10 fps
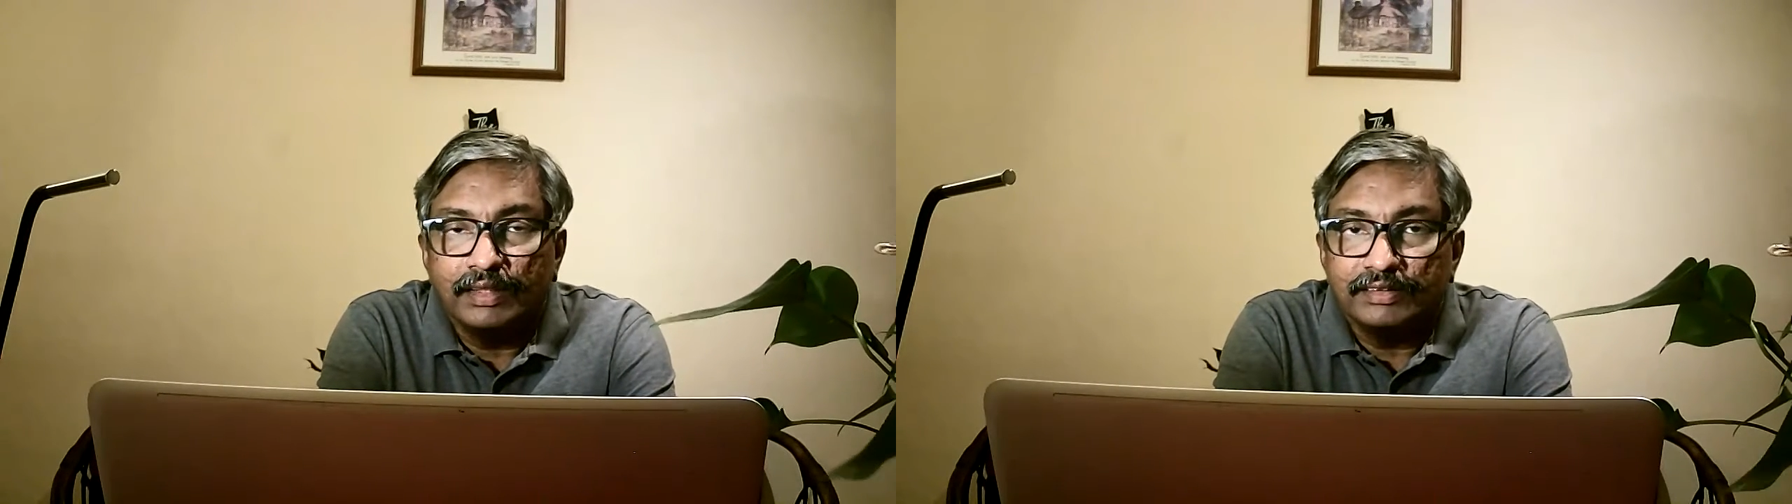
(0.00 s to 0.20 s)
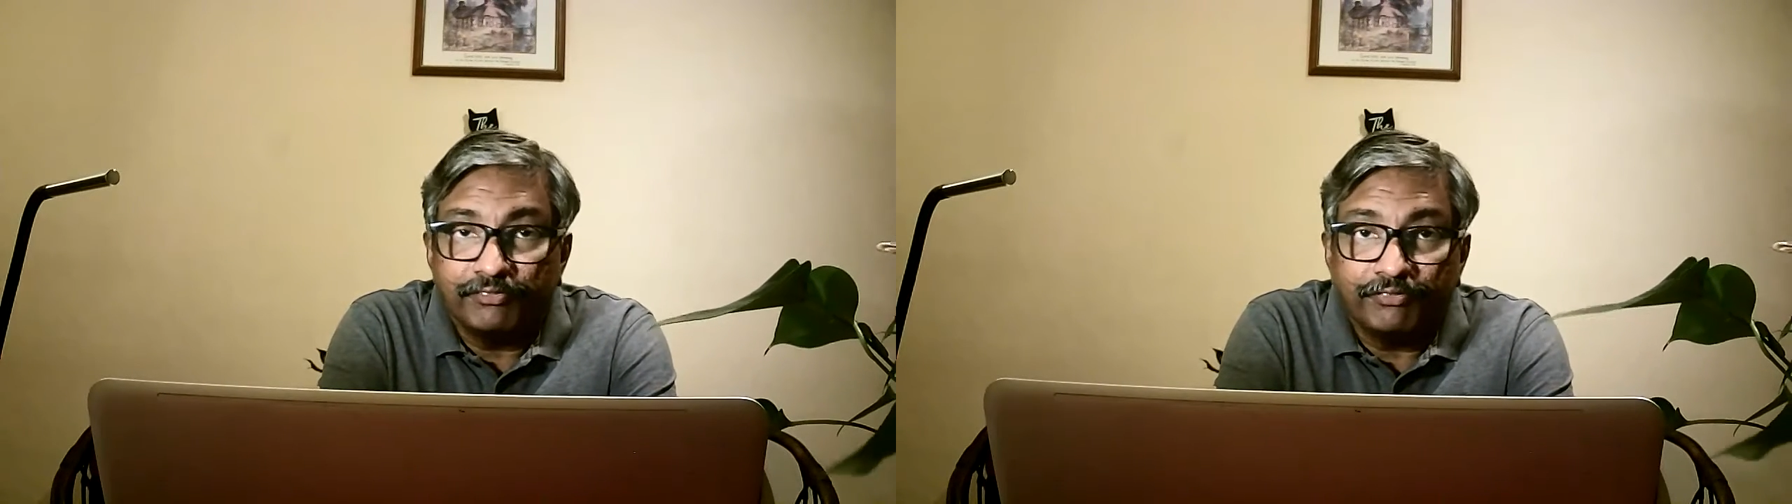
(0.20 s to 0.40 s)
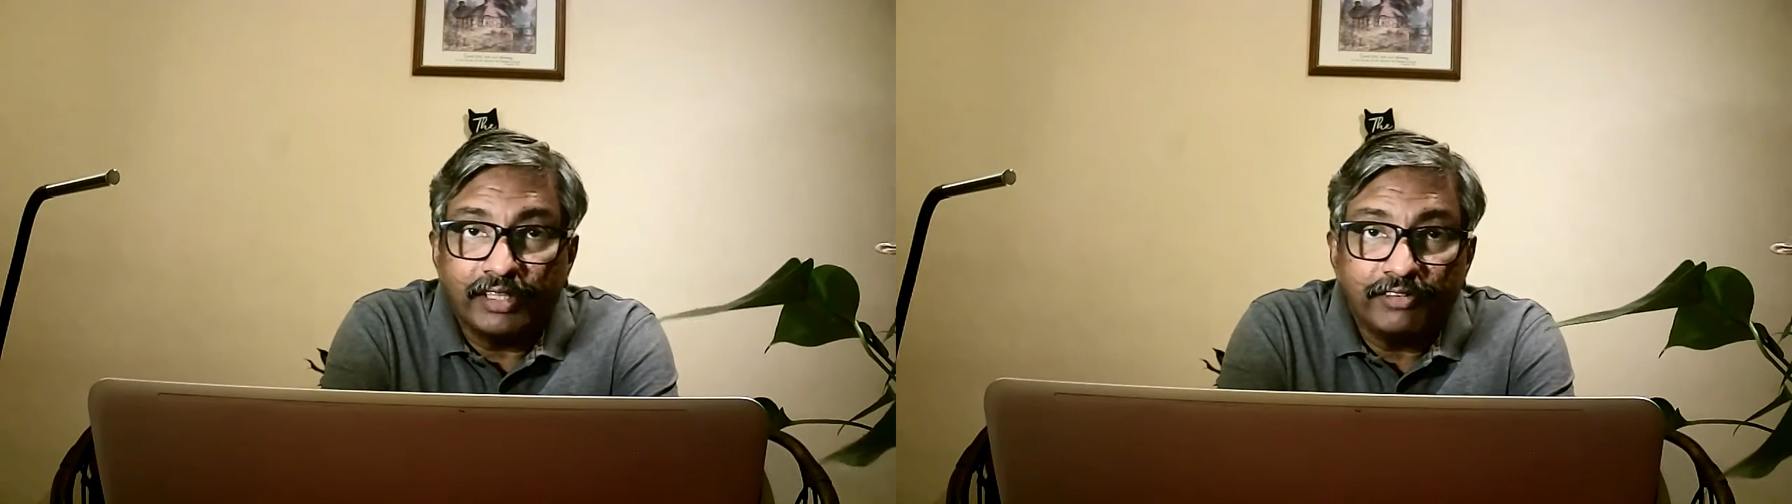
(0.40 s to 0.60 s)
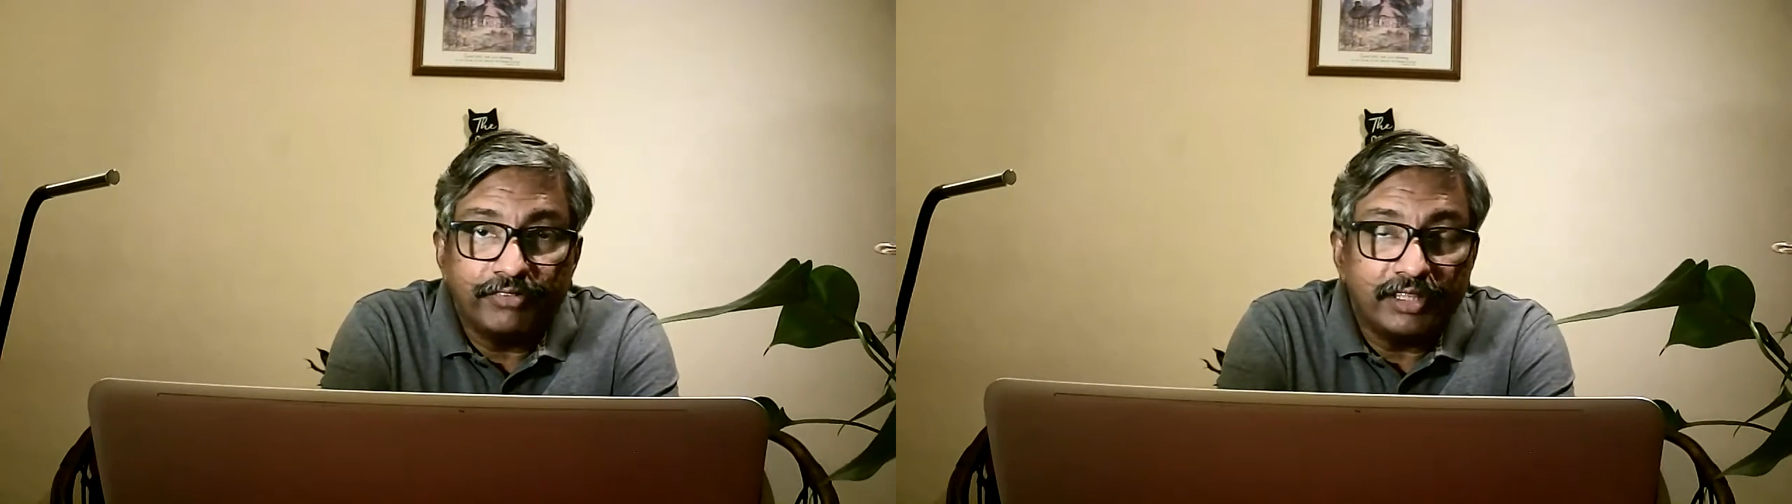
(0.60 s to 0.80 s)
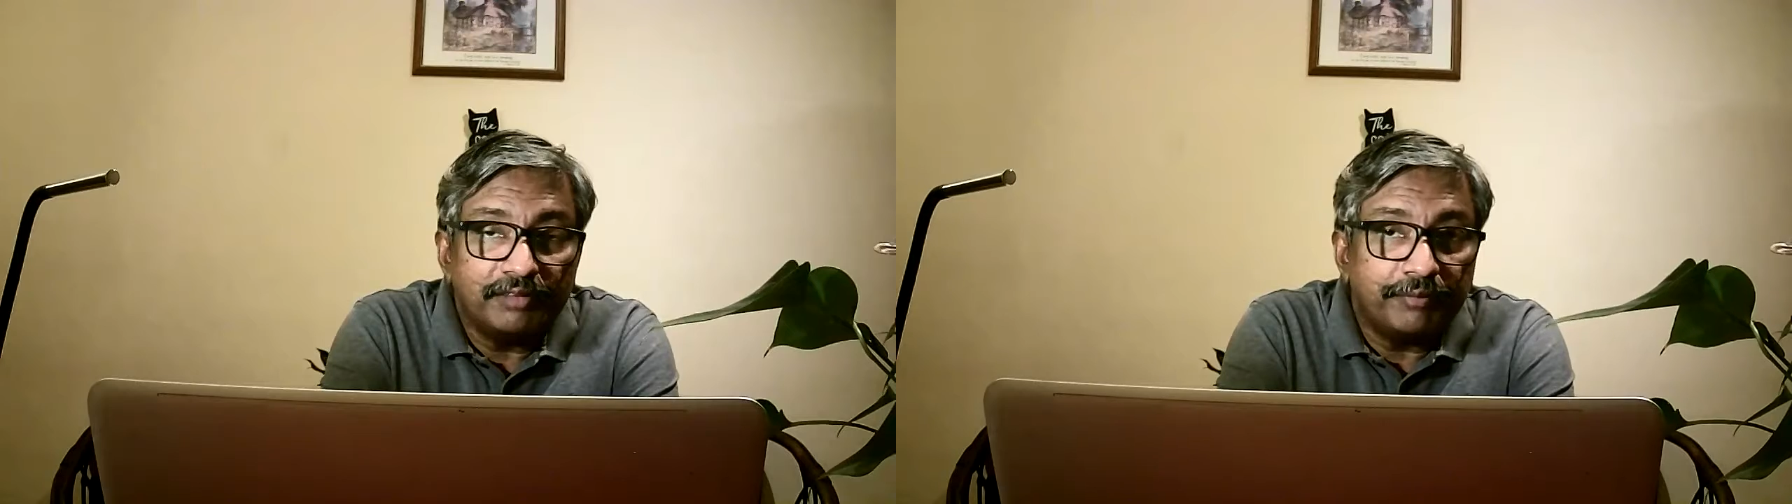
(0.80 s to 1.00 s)
So very,
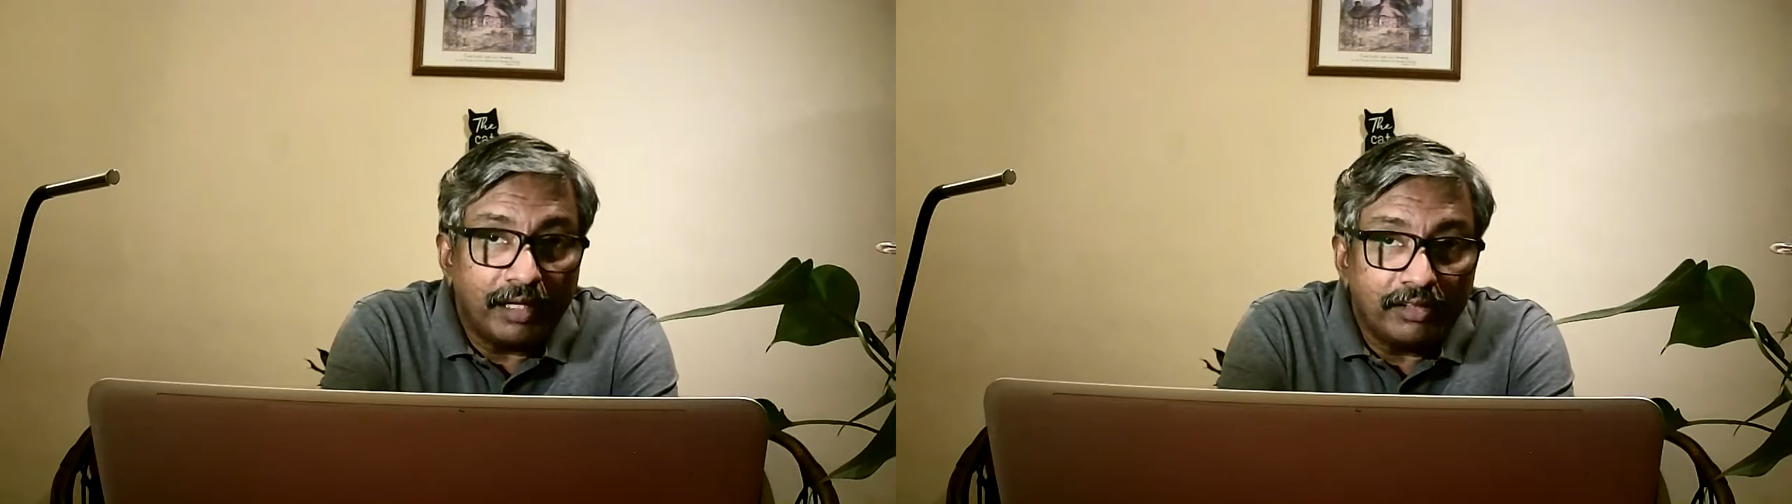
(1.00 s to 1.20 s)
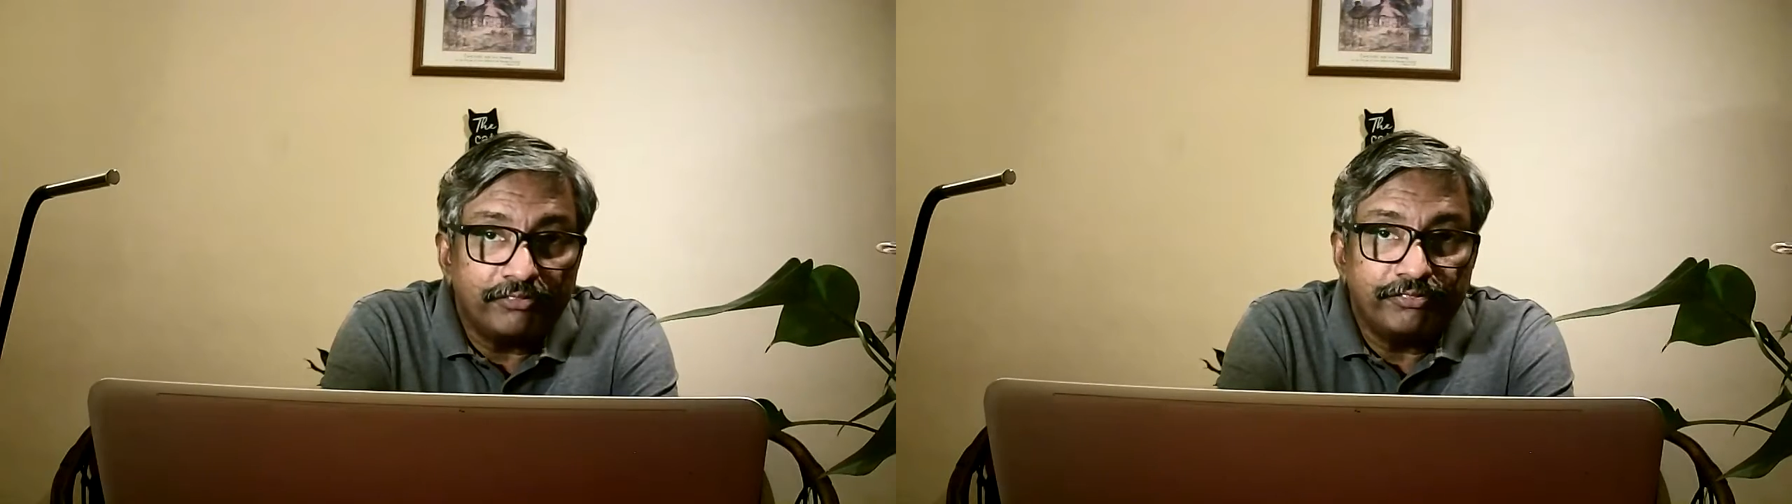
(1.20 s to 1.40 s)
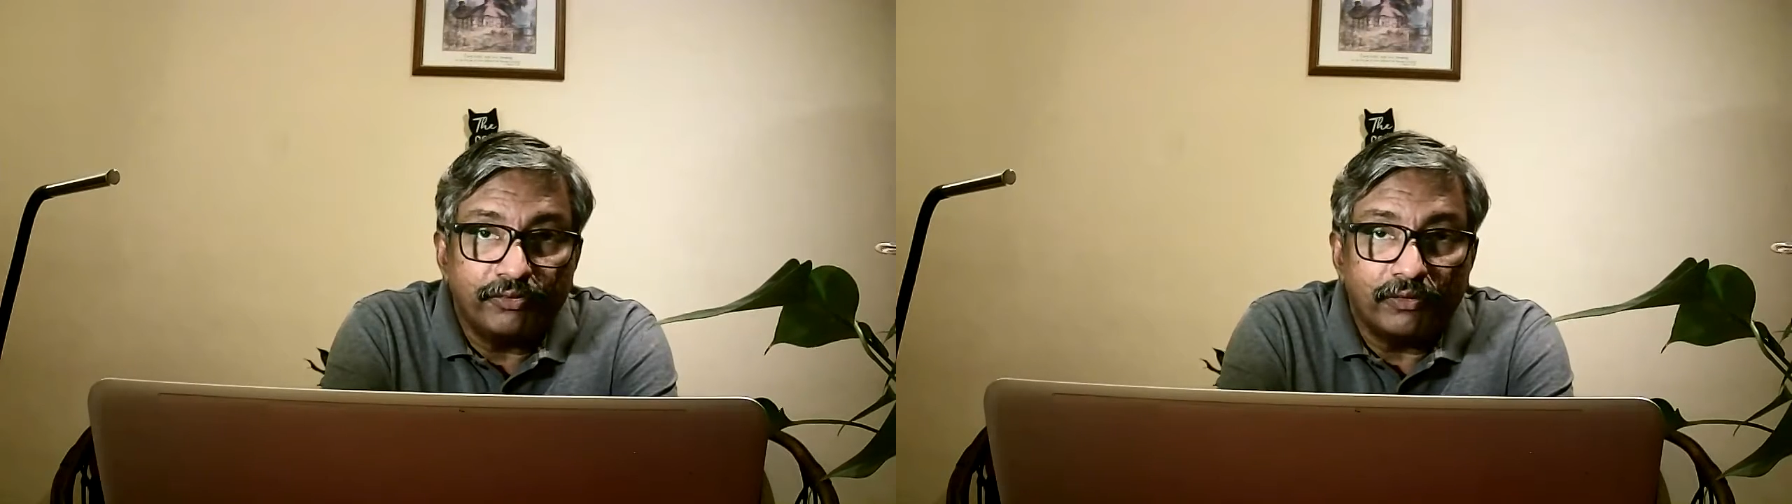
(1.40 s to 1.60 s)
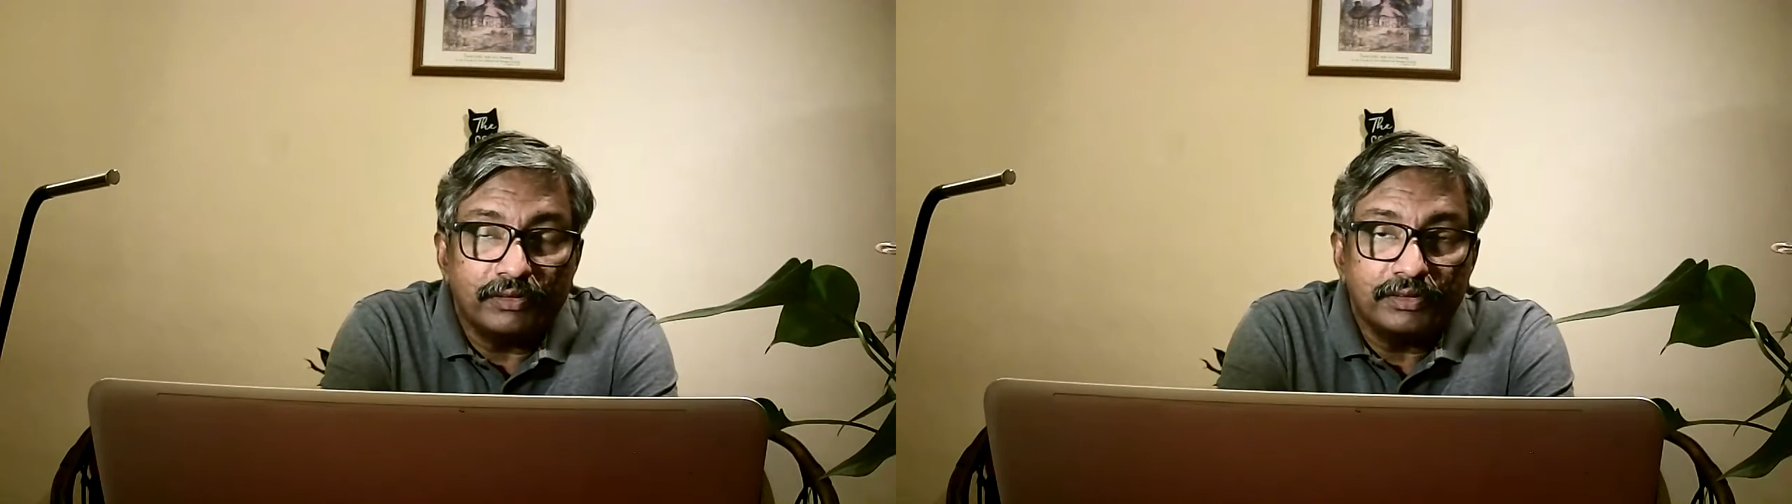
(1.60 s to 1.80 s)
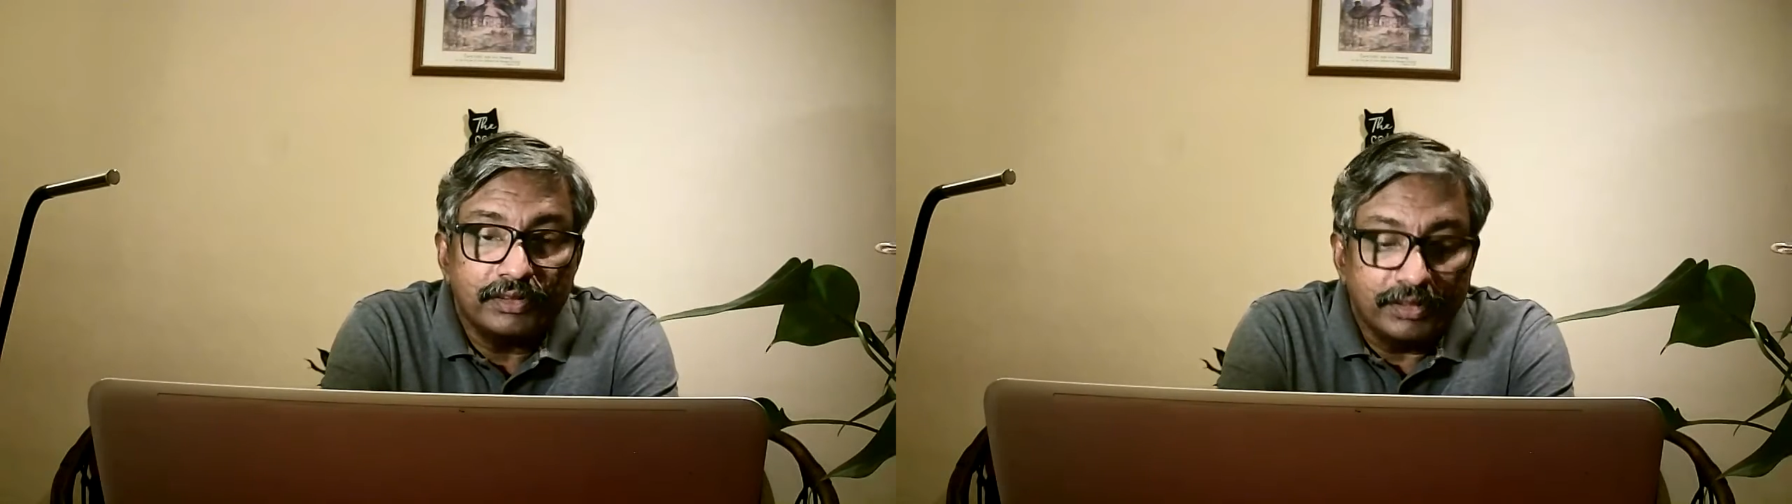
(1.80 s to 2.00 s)
very powerful